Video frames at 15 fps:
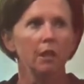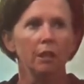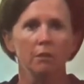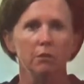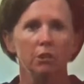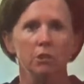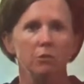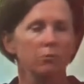He
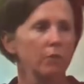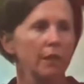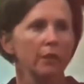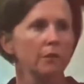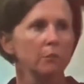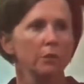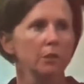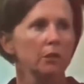was just
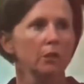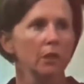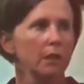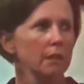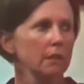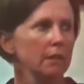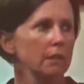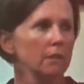randomly
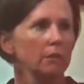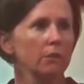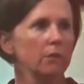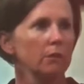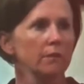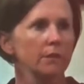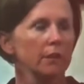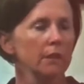trying to kill
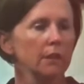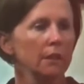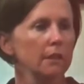whoever he